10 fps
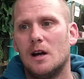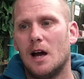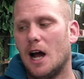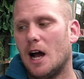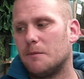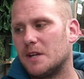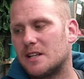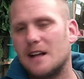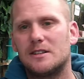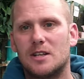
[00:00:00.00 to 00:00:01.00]
um, they
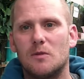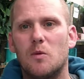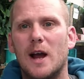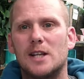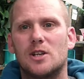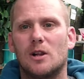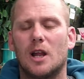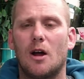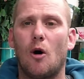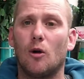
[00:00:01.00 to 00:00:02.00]
tend to wait till
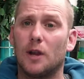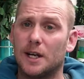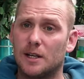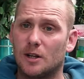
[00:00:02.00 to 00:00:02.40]
all the,